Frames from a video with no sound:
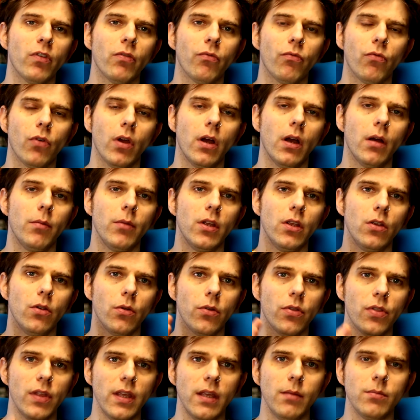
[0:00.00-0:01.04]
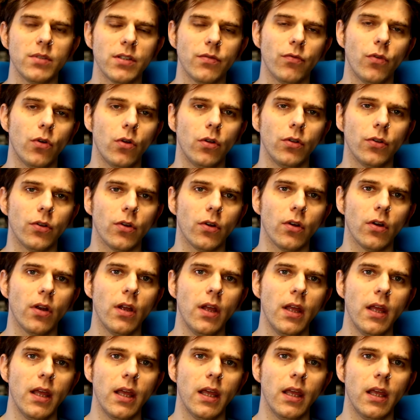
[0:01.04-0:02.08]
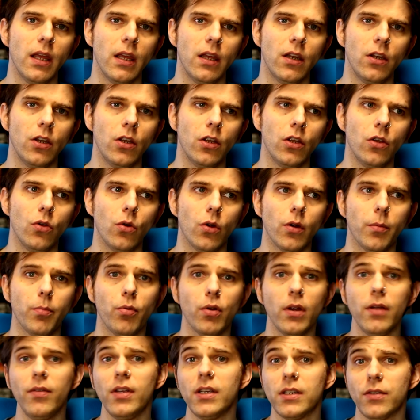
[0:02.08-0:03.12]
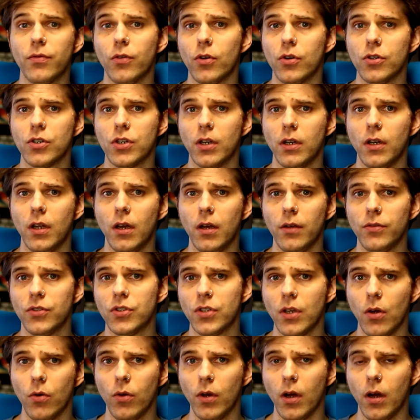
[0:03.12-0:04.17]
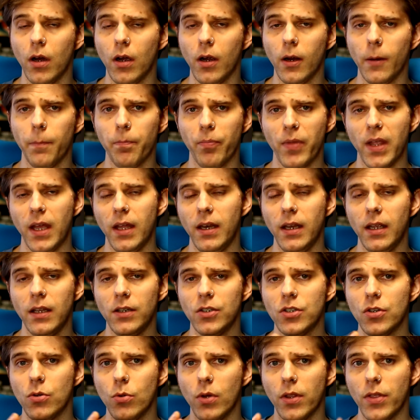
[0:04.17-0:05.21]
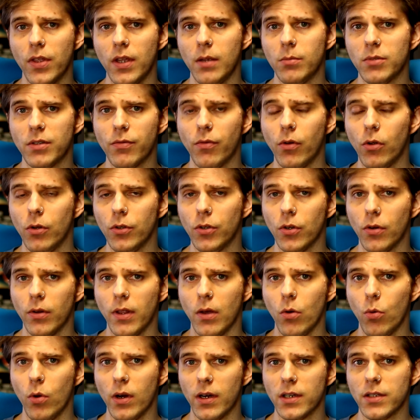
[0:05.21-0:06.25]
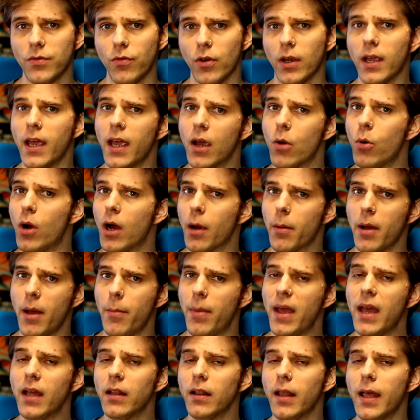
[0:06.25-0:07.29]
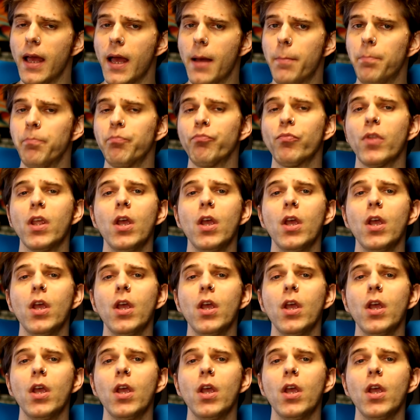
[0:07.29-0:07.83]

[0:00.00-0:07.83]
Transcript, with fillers: from your themes folder in your previous version of Sonar and into a themes folder that works for Cakewalk by BandLab.